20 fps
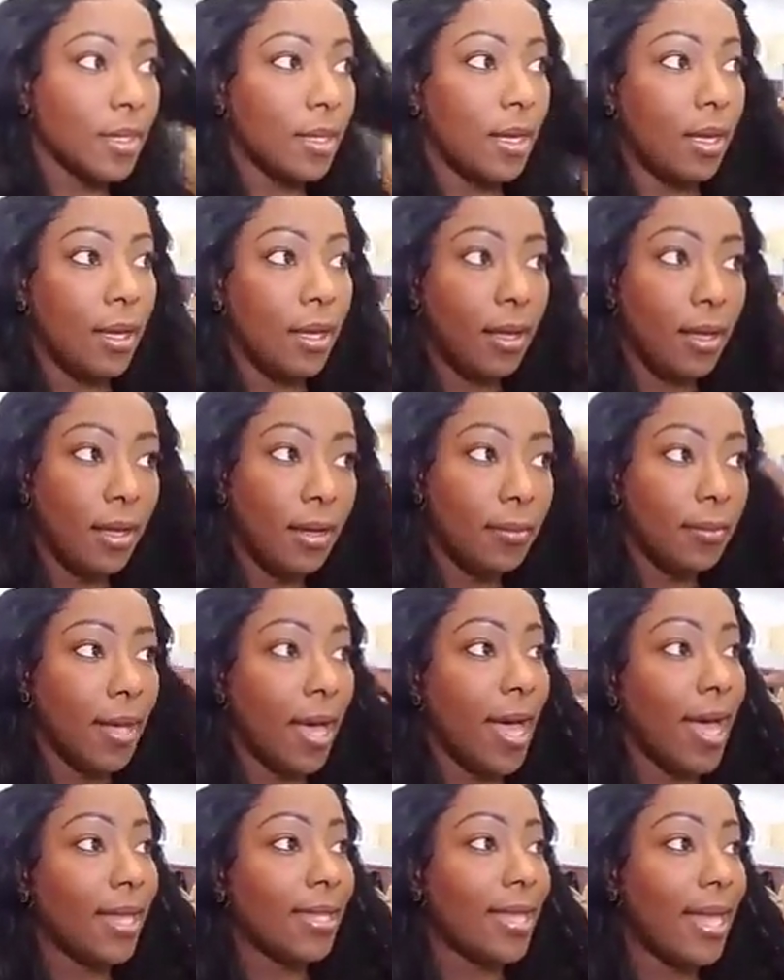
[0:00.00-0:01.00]

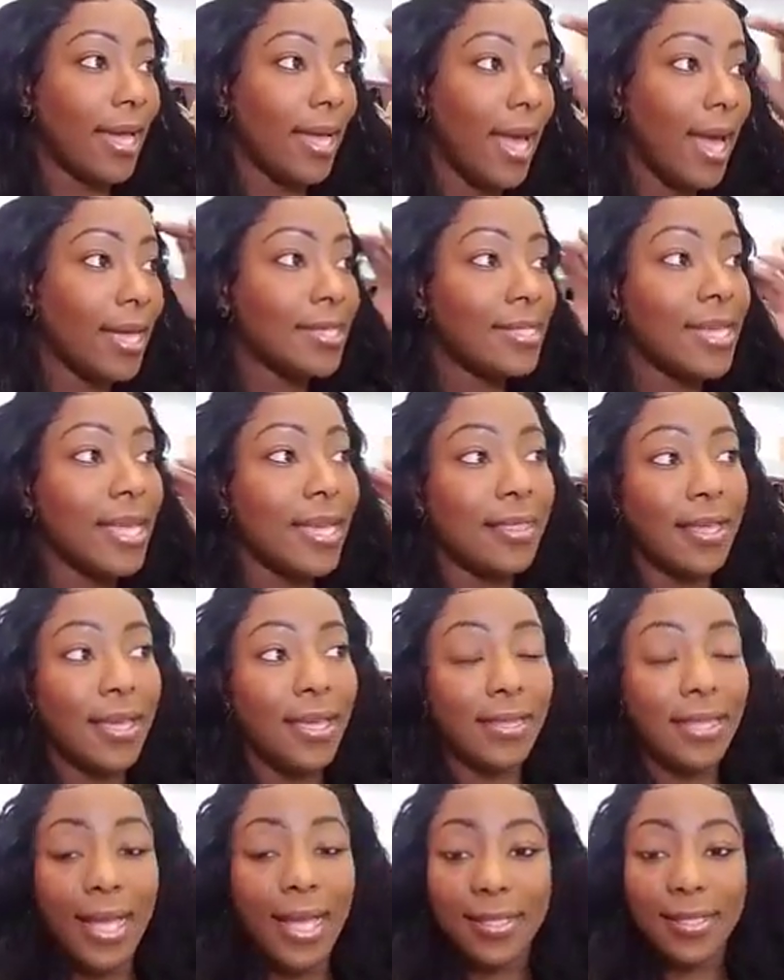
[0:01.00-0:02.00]
I say
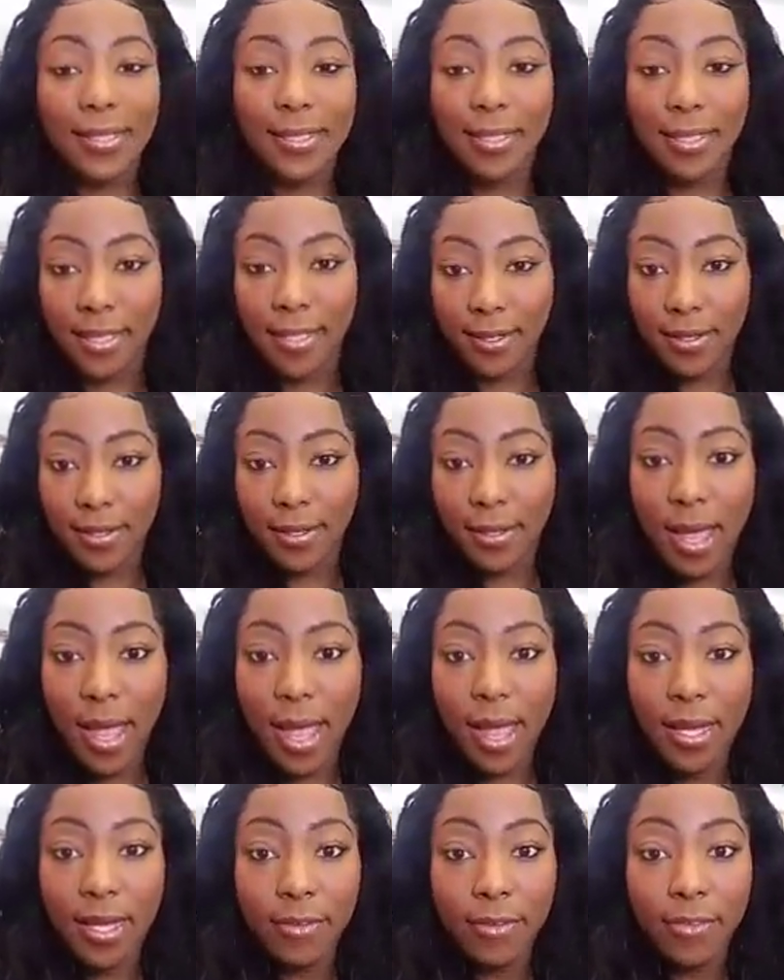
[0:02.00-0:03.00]
they last a year.
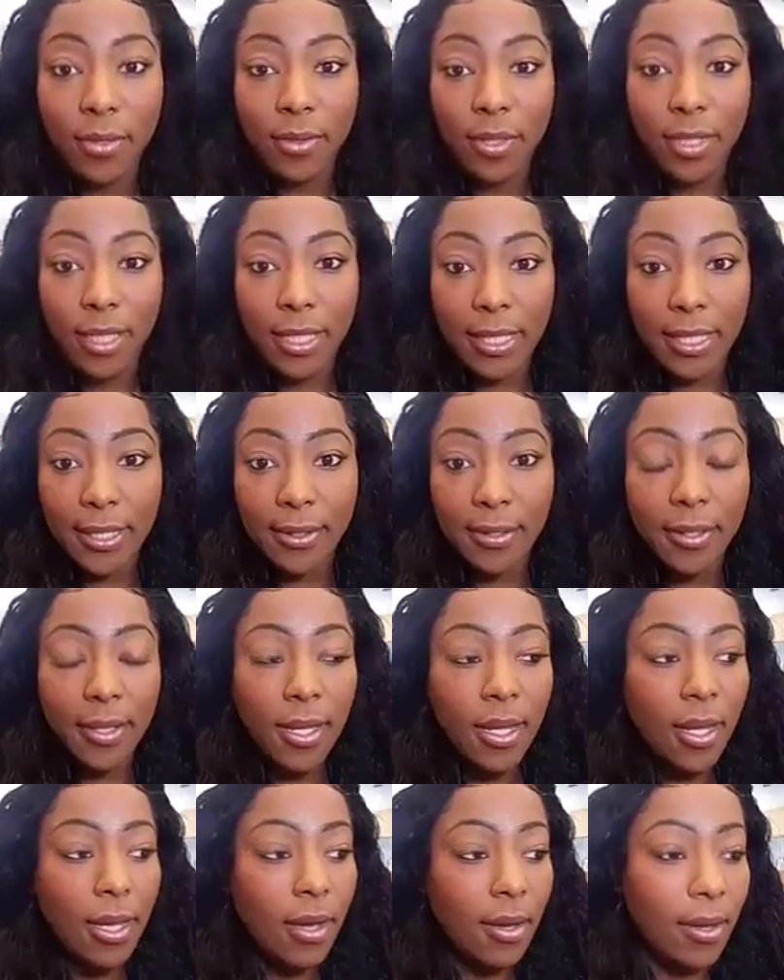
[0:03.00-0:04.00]
I give you a year
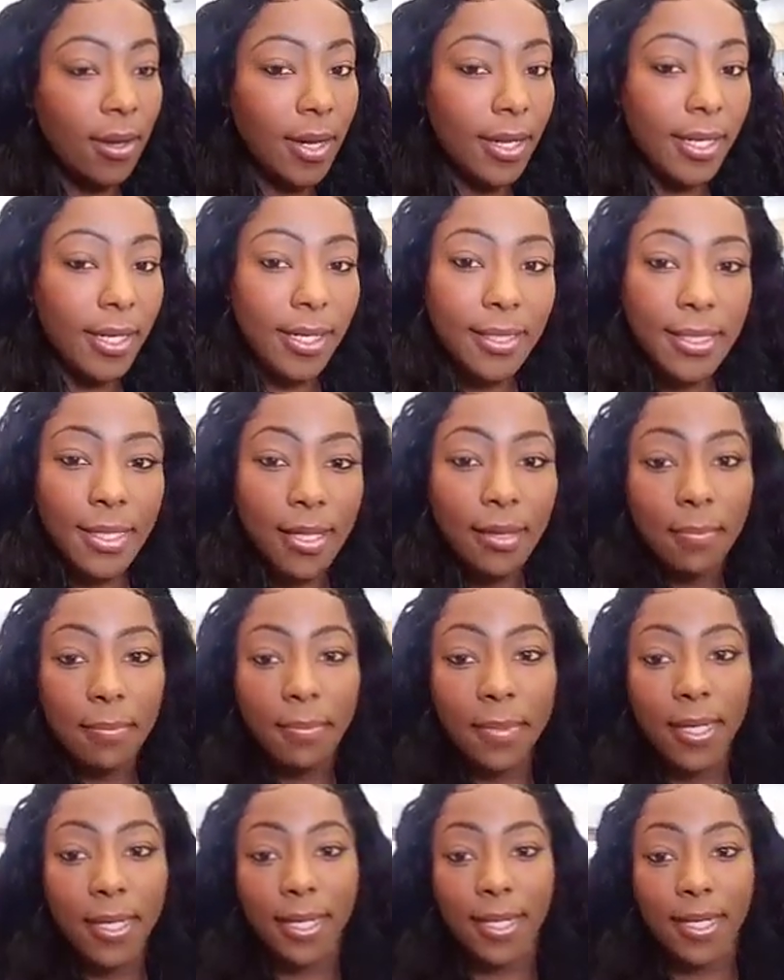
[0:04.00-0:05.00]
on it,
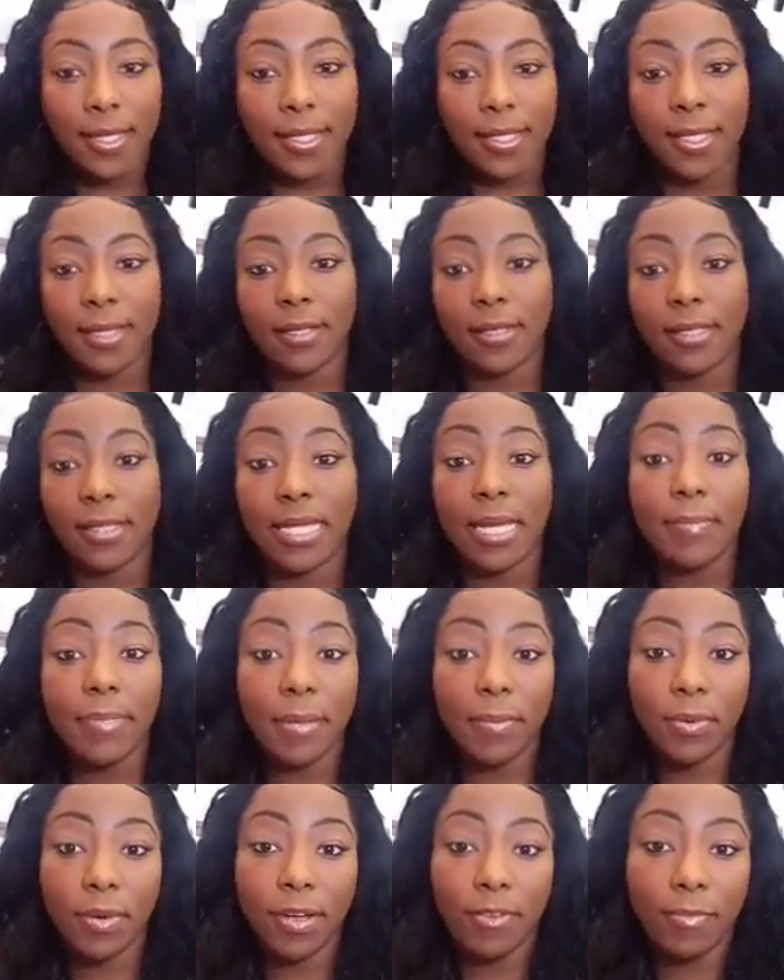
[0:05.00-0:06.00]
but some
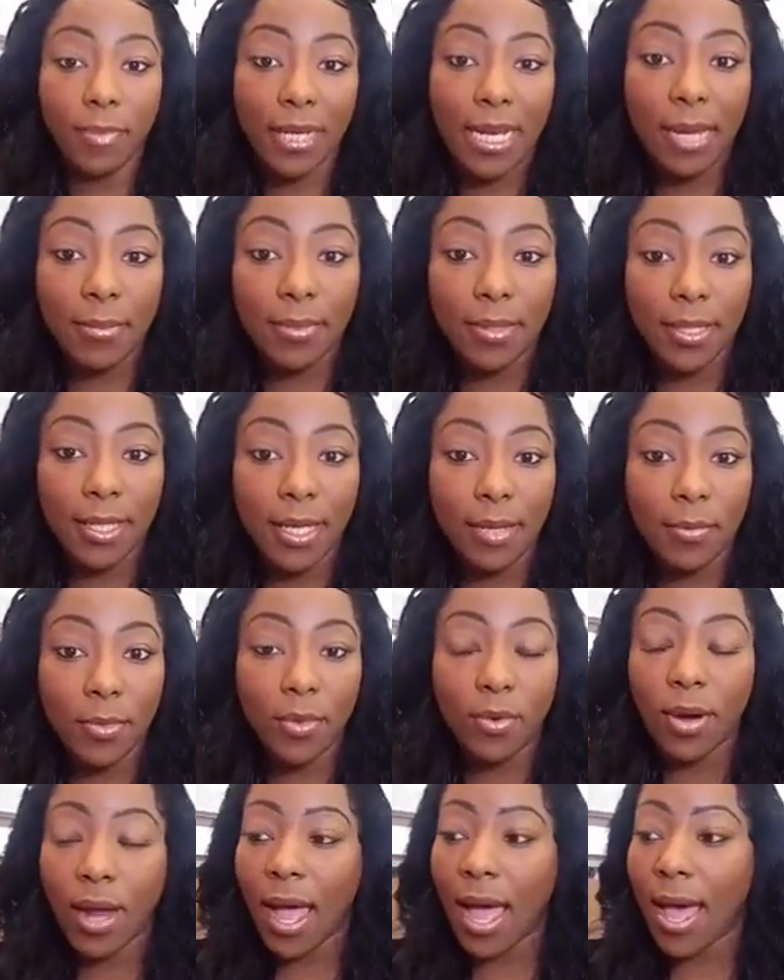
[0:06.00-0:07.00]
people have been able to get
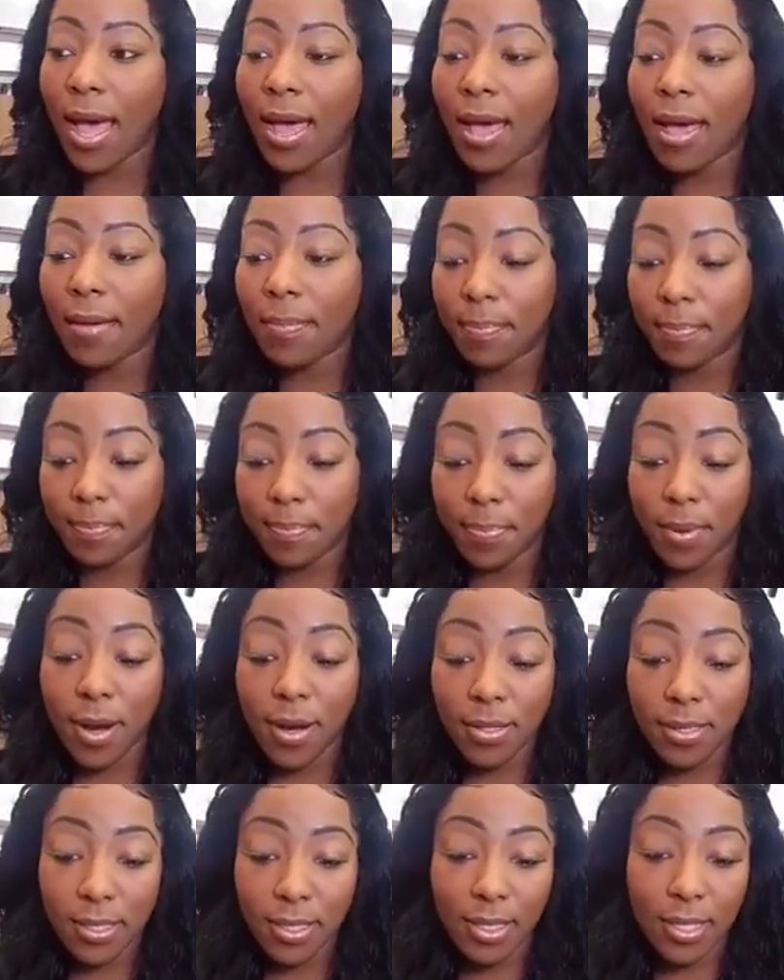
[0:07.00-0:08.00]
more. I
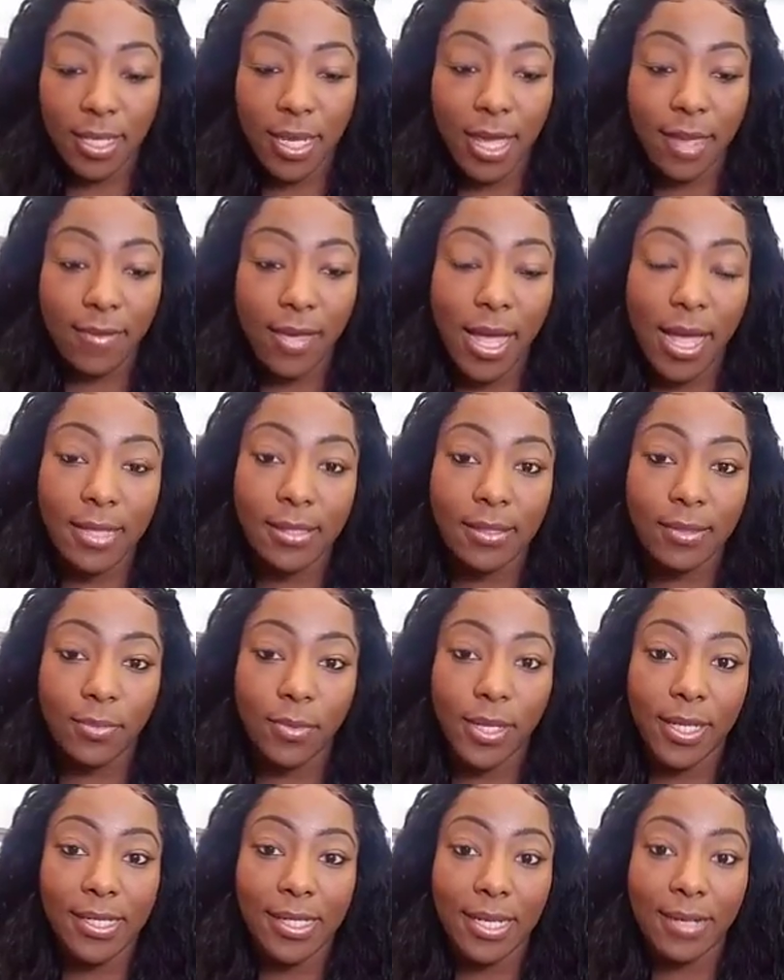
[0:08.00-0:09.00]
personally have had some
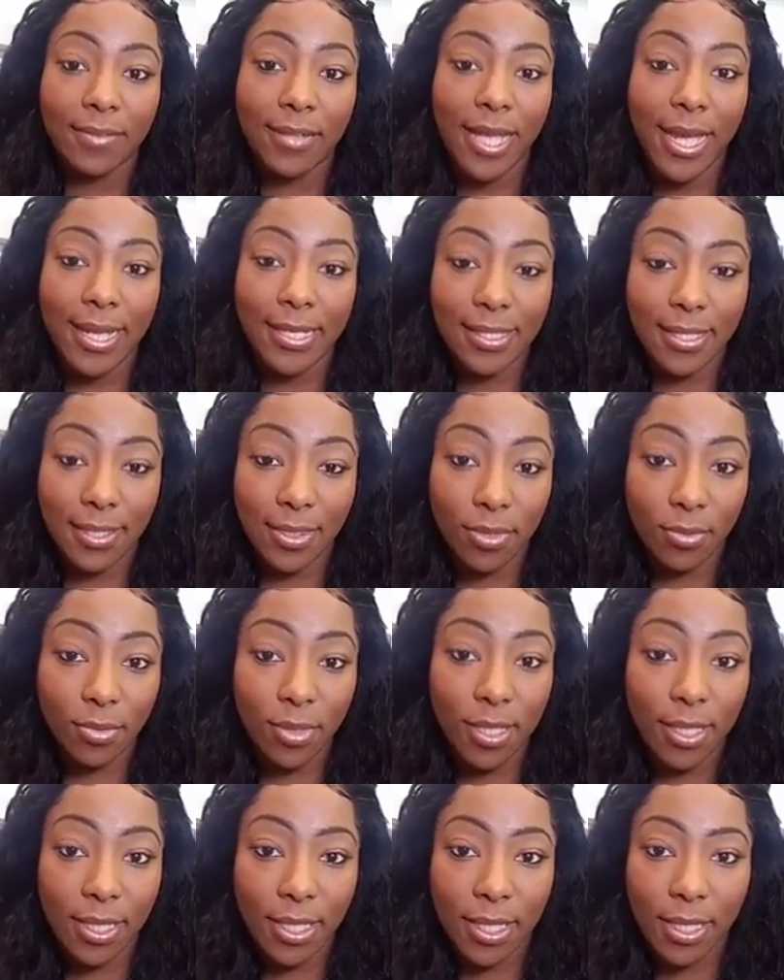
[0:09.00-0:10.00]
wigs that have lasted
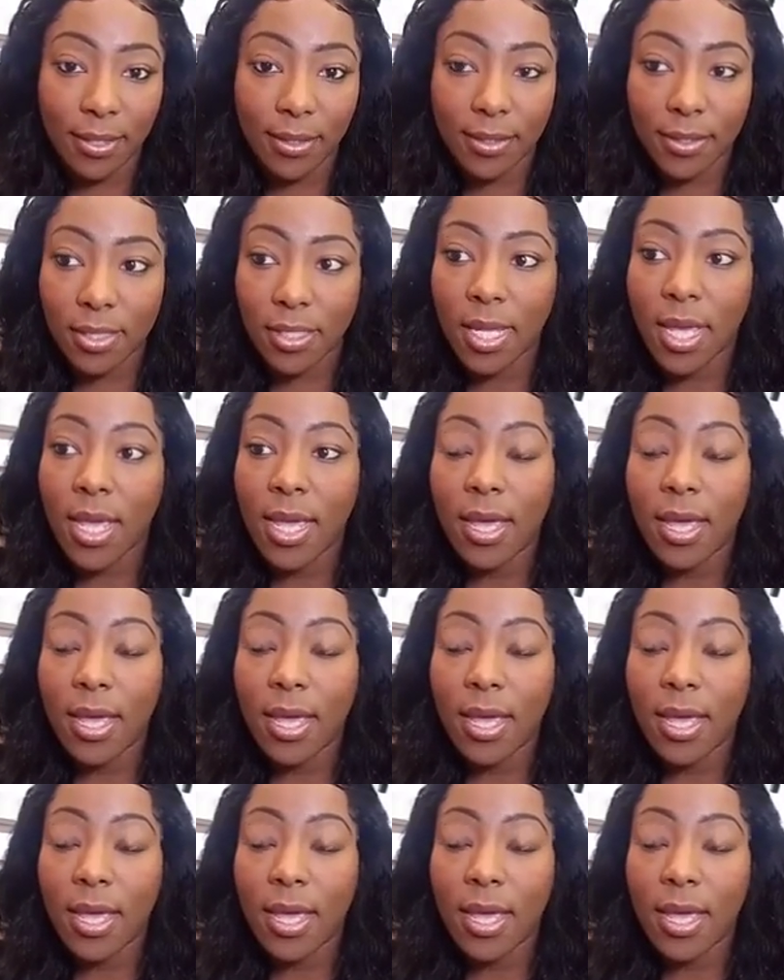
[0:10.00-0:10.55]
3 years.